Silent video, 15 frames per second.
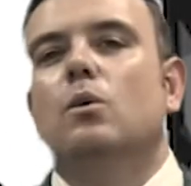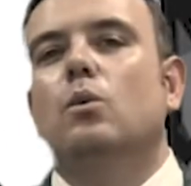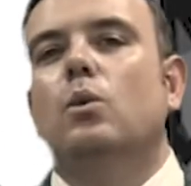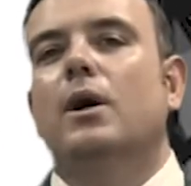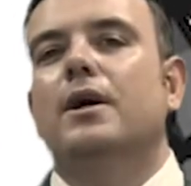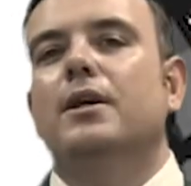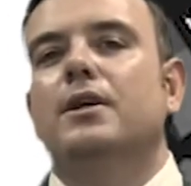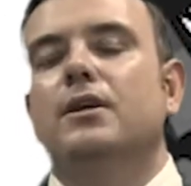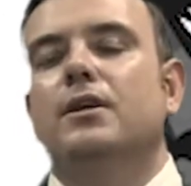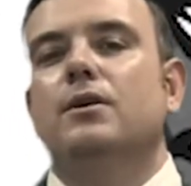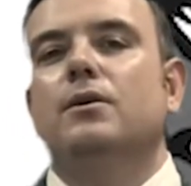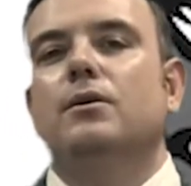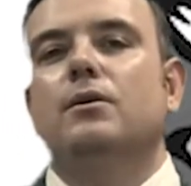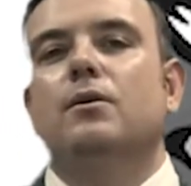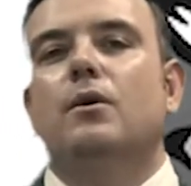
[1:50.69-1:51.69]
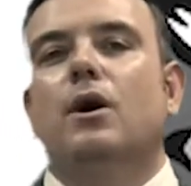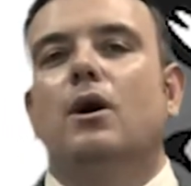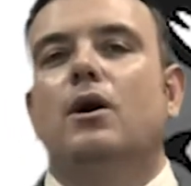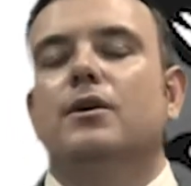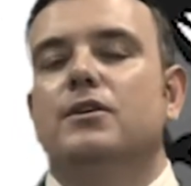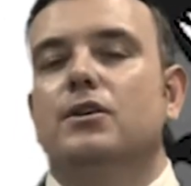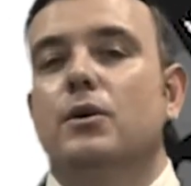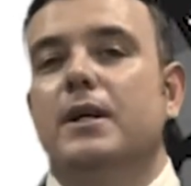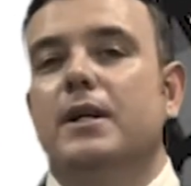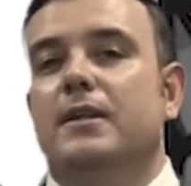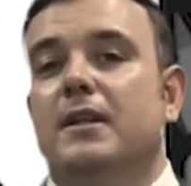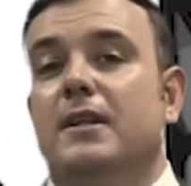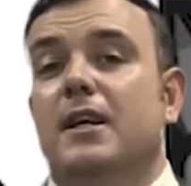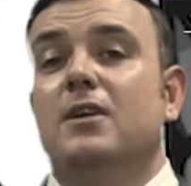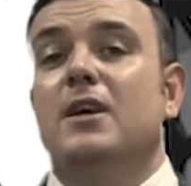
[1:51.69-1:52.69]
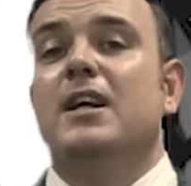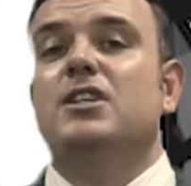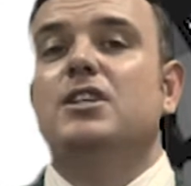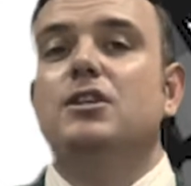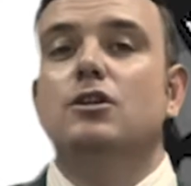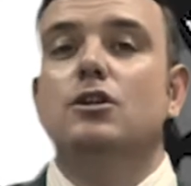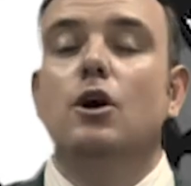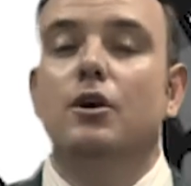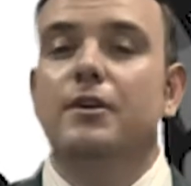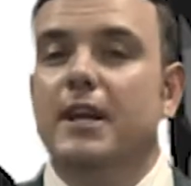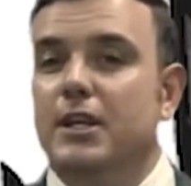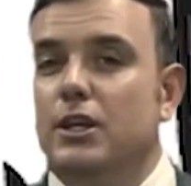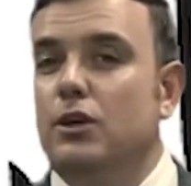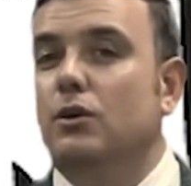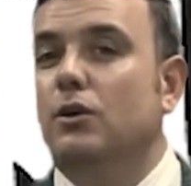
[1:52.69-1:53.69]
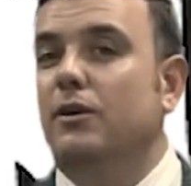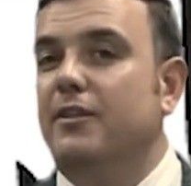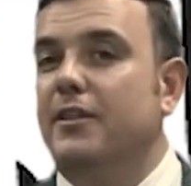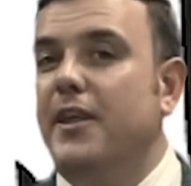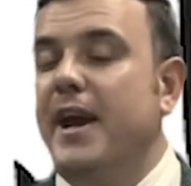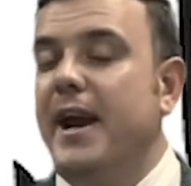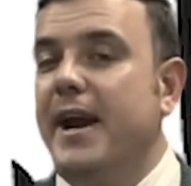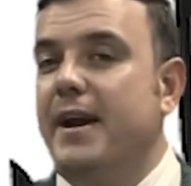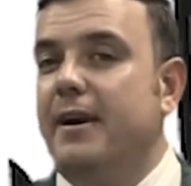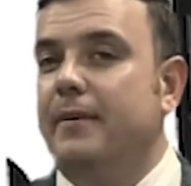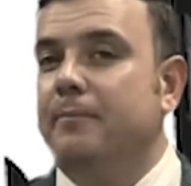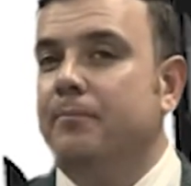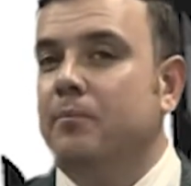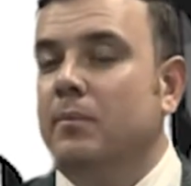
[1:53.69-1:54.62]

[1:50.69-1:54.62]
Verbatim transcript: what you are doing they don't actually know that you are there